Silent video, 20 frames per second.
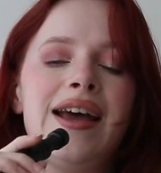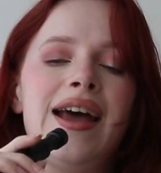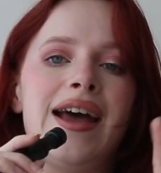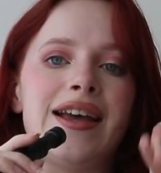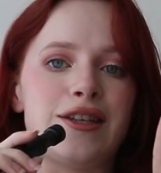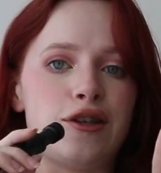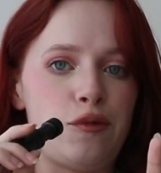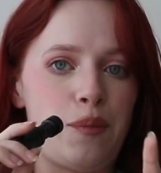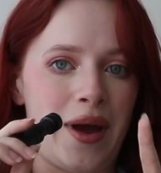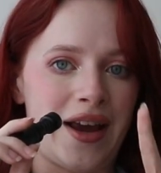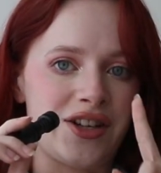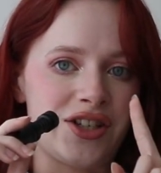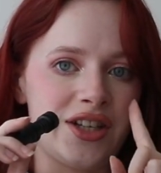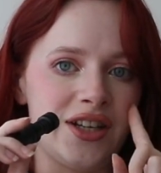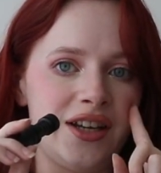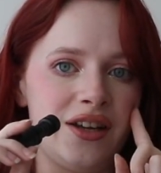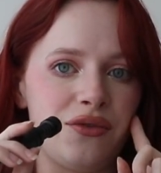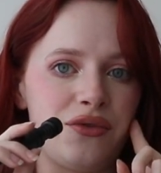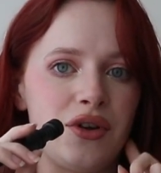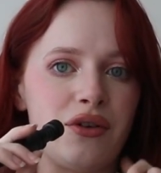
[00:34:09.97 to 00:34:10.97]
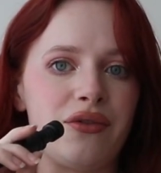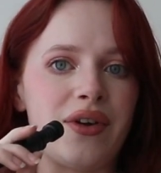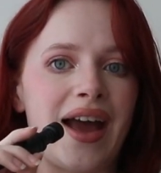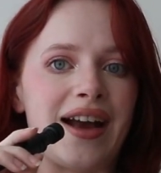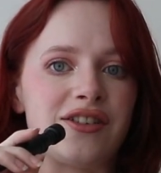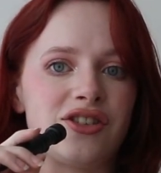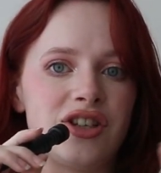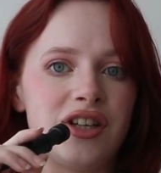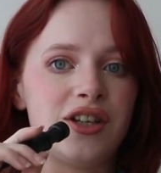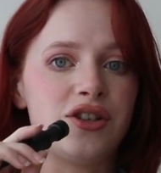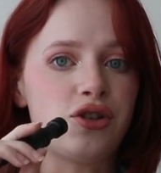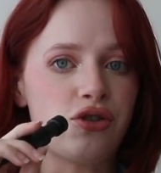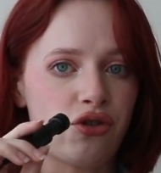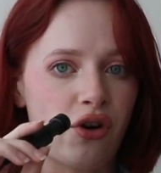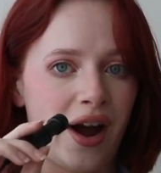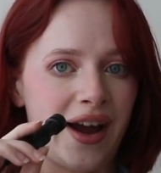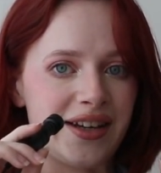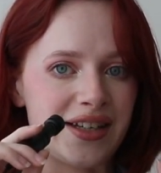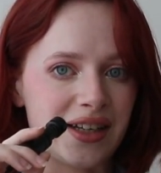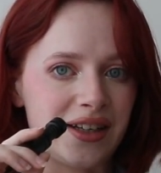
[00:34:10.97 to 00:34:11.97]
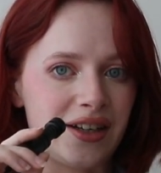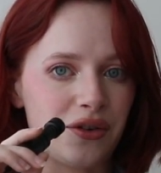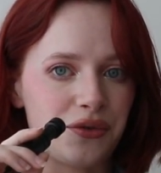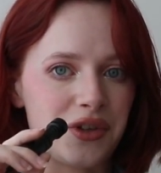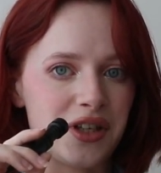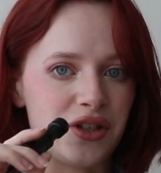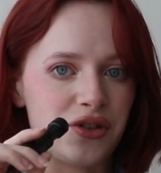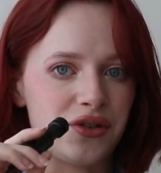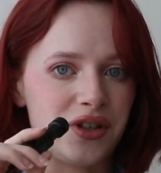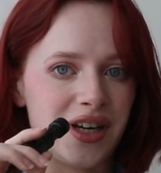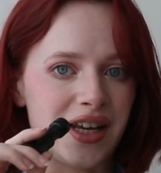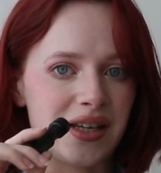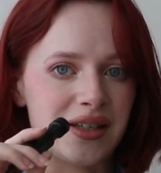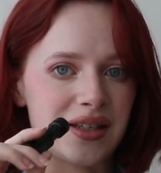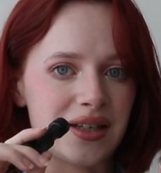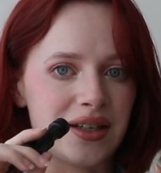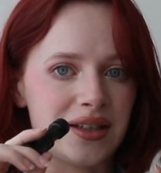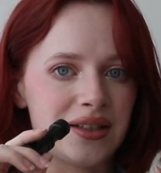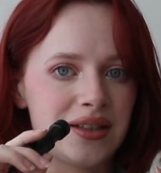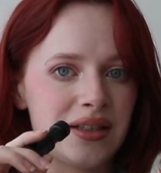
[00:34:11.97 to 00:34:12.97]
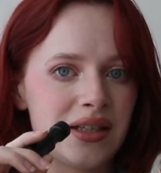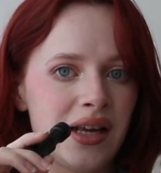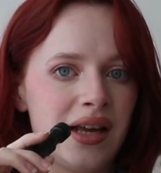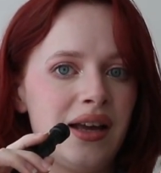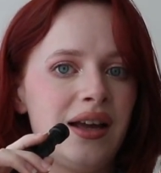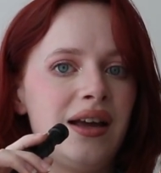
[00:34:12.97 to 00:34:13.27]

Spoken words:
especially if you've actually tried any of these releases.